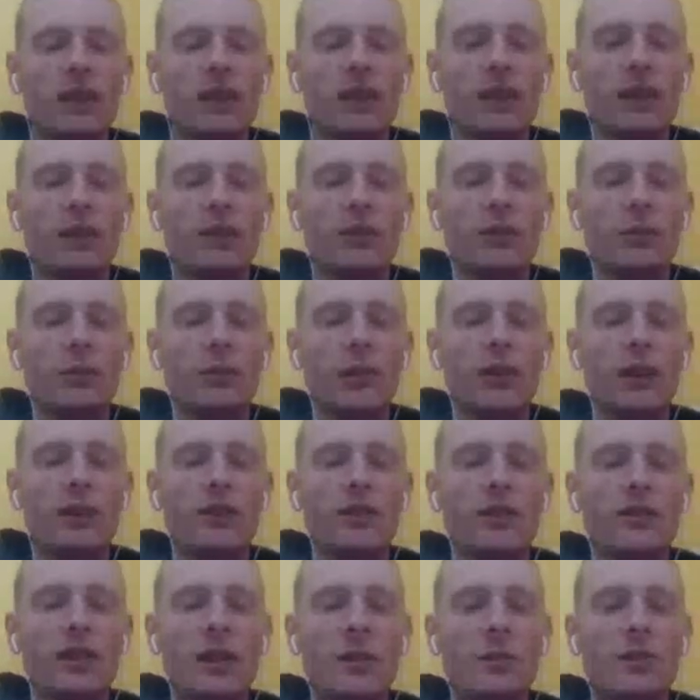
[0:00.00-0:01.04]
And do some crazy
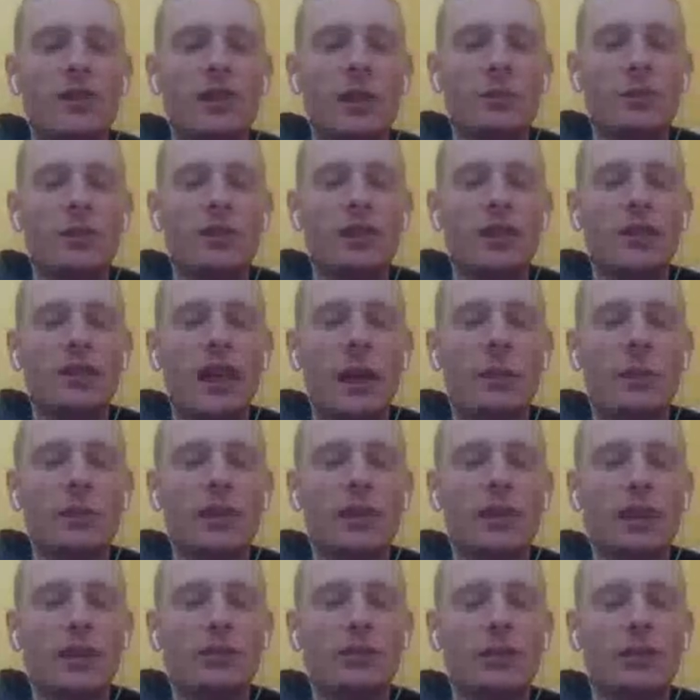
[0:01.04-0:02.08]
jumps up to the top of
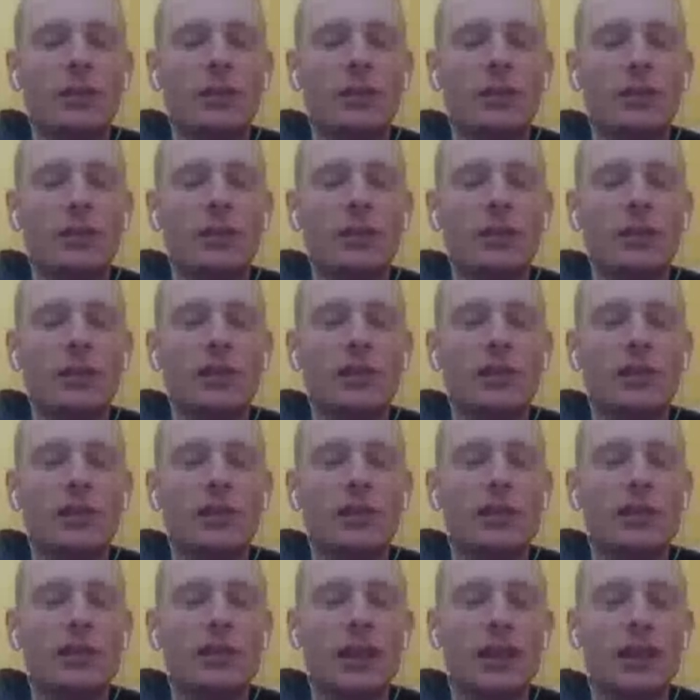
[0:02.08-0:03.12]
the level.
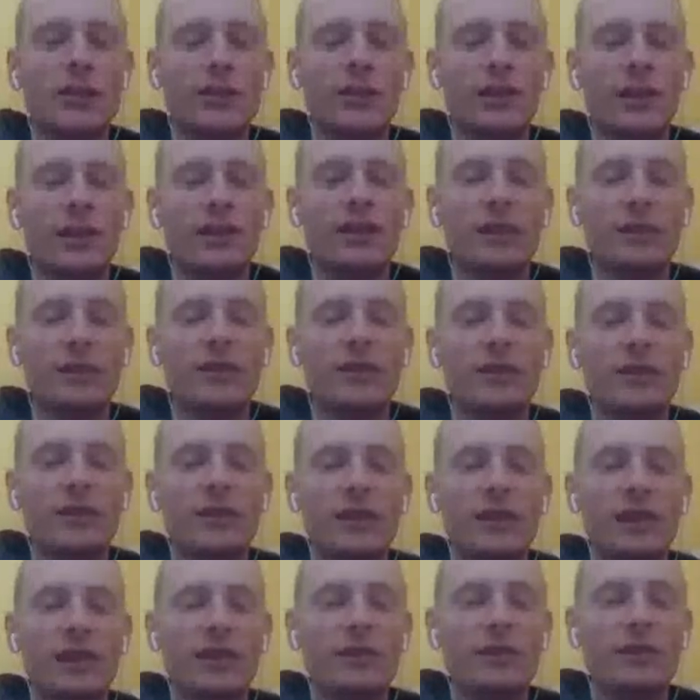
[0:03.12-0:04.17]
I really love
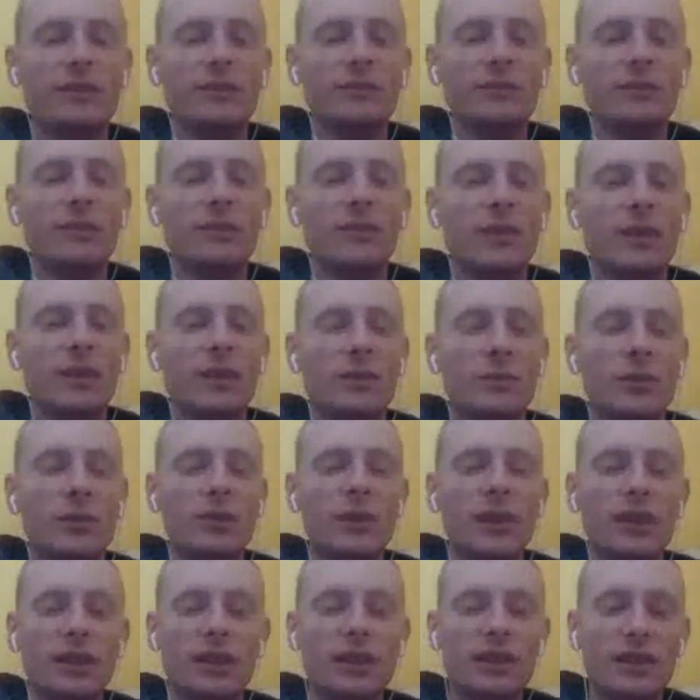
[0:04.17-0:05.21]
the
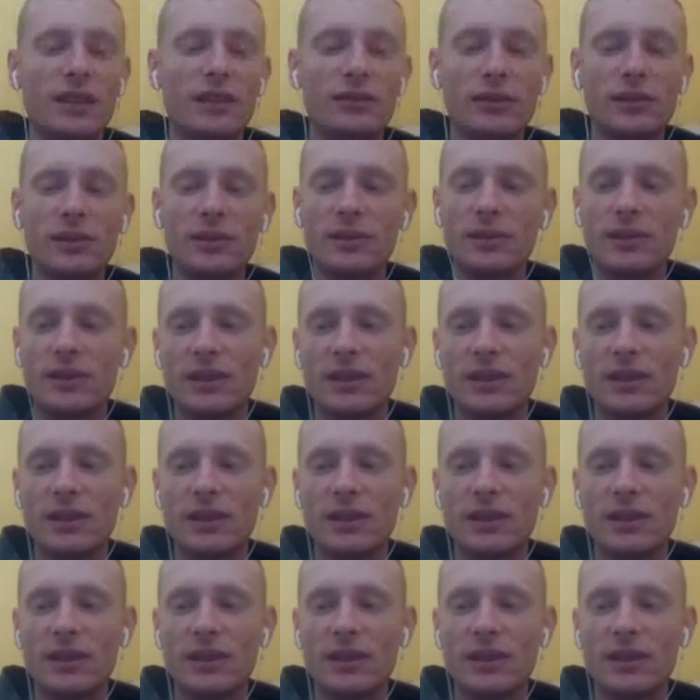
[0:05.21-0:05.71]
movement in this level.